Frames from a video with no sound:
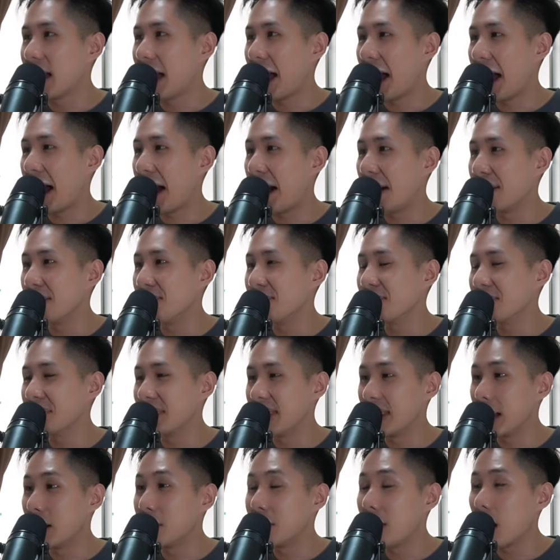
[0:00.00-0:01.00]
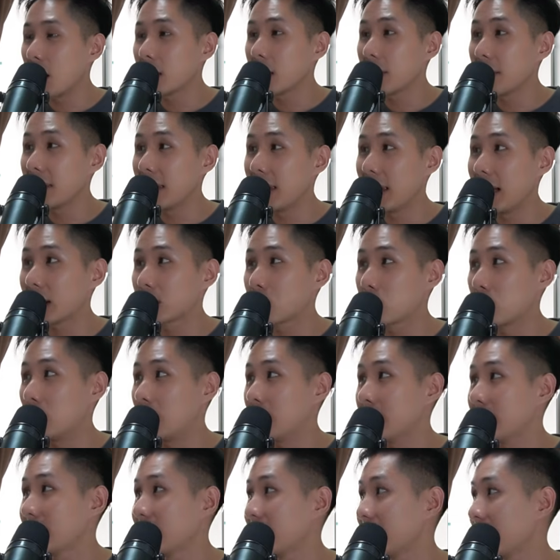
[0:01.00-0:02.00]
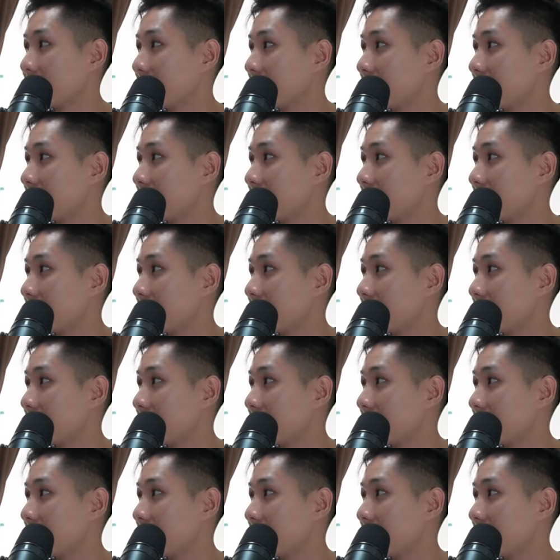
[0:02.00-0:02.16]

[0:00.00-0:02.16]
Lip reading: The amount of electrons